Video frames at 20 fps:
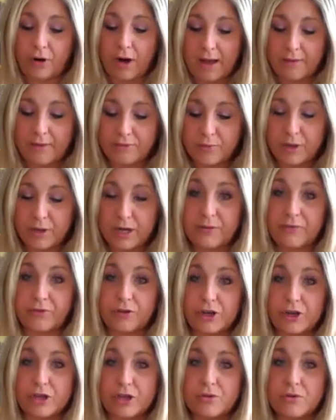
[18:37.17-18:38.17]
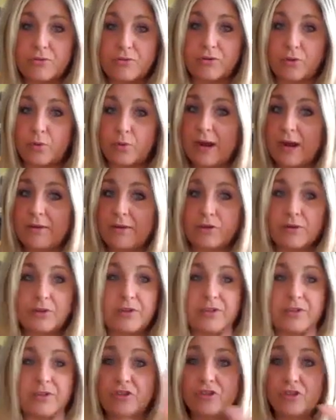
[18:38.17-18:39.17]
everybody, for you, for whatever
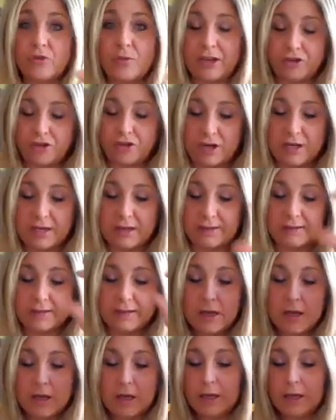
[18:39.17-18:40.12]
the situation is.